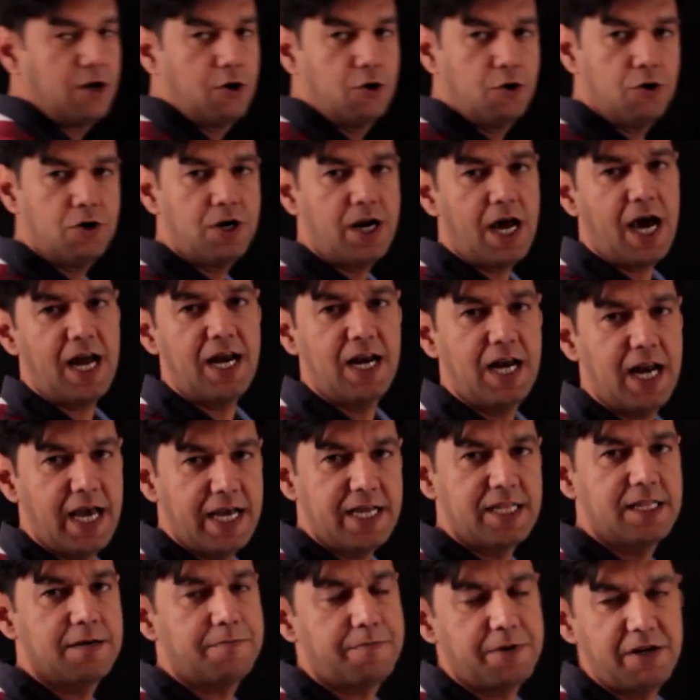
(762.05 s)
unknown,
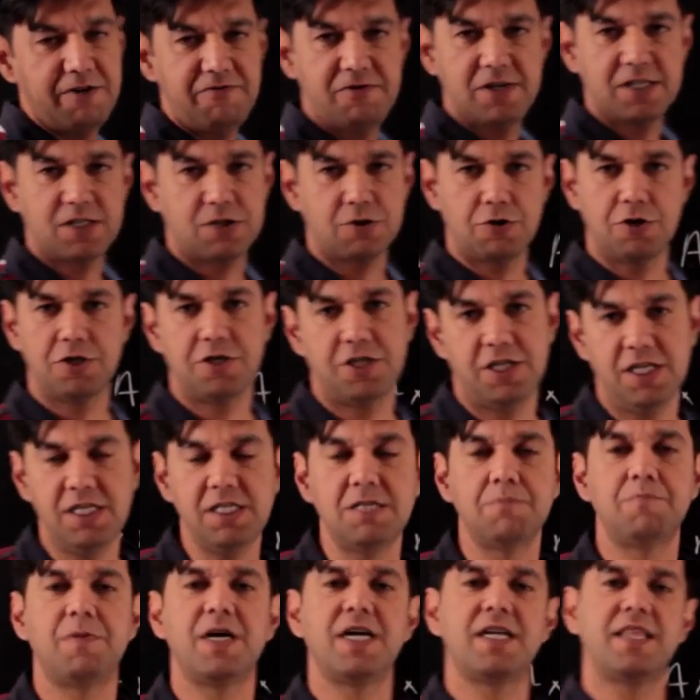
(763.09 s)
unlike the previous
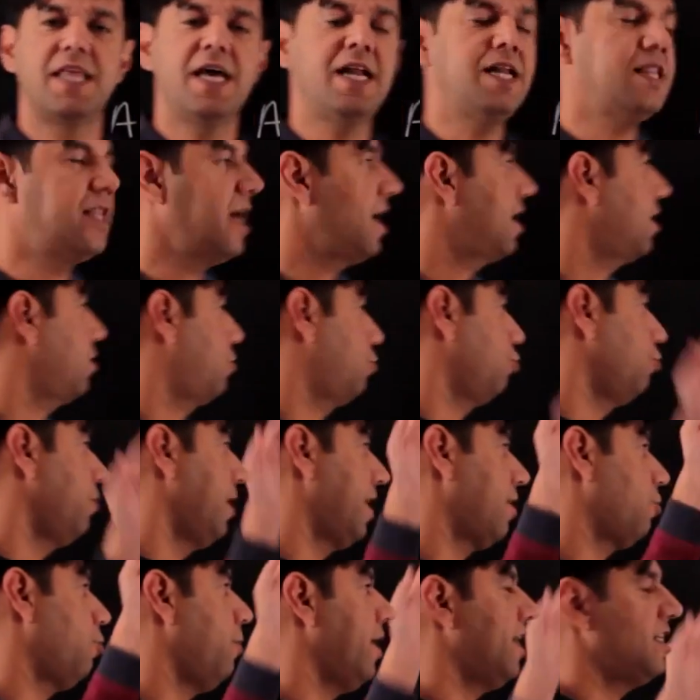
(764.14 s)
questions, but then there are two
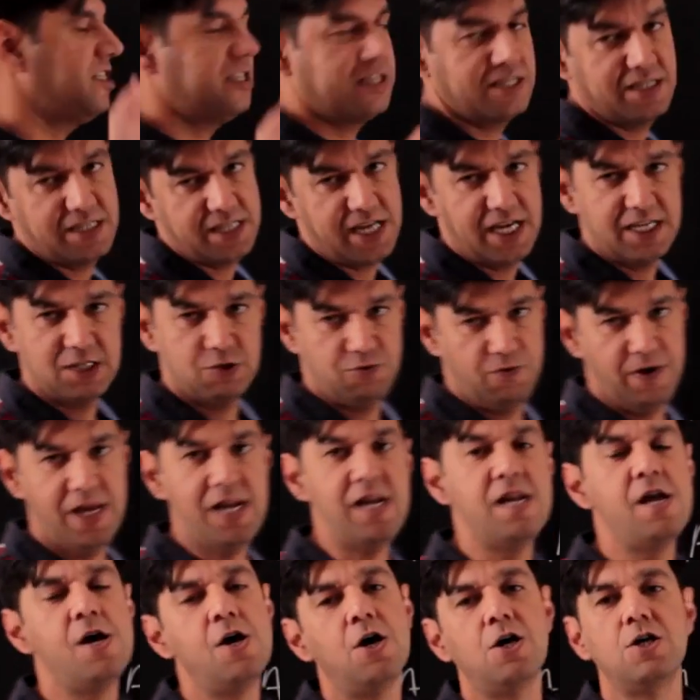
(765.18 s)
equations as
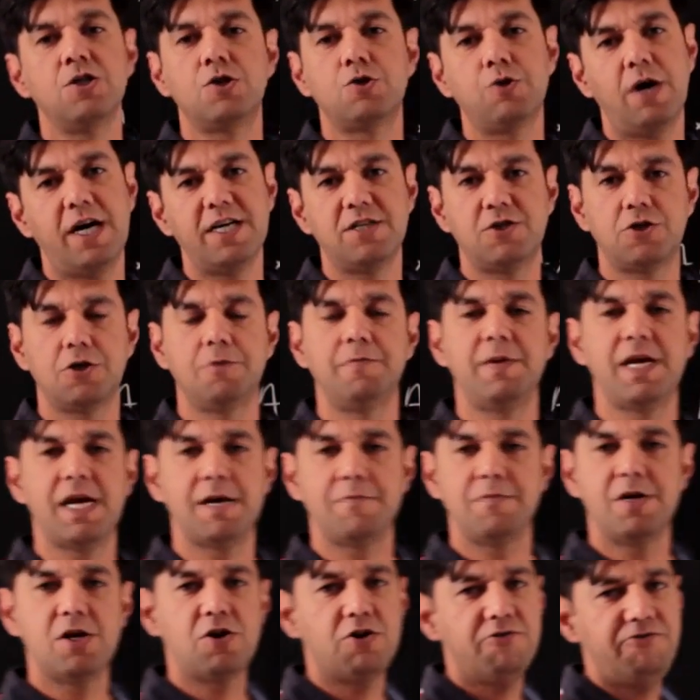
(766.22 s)
well. So I should be
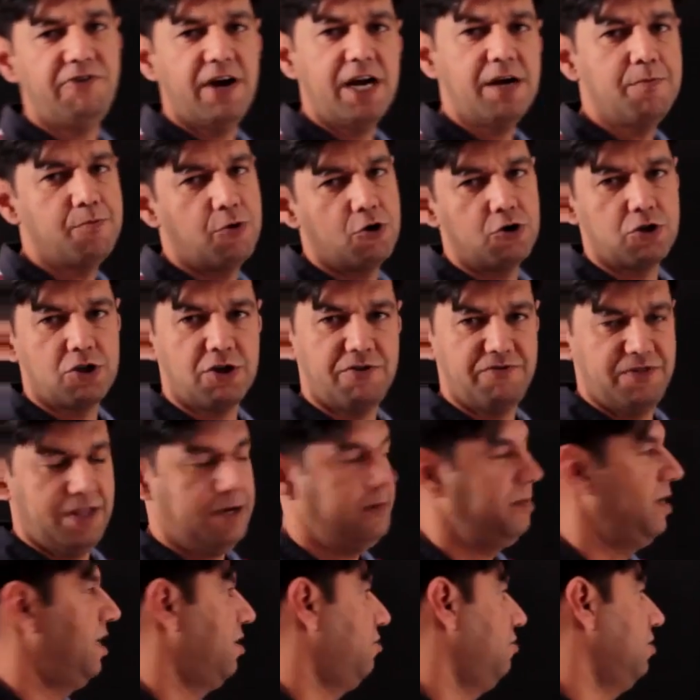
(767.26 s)
able to find both of
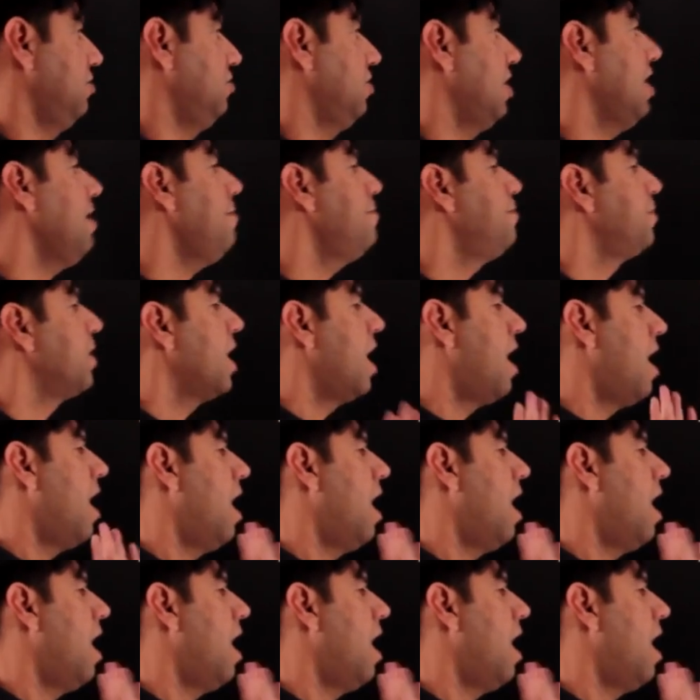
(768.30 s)
them individually.